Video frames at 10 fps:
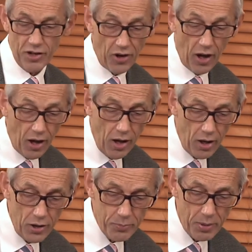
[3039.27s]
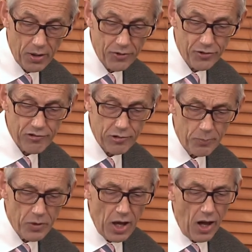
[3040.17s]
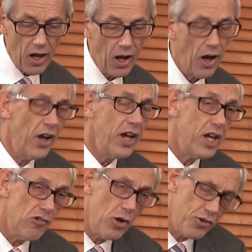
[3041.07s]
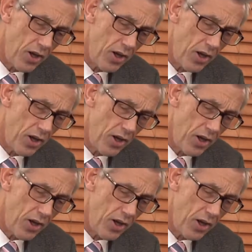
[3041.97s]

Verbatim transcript: it's a hard pastoral. Uh, he wrote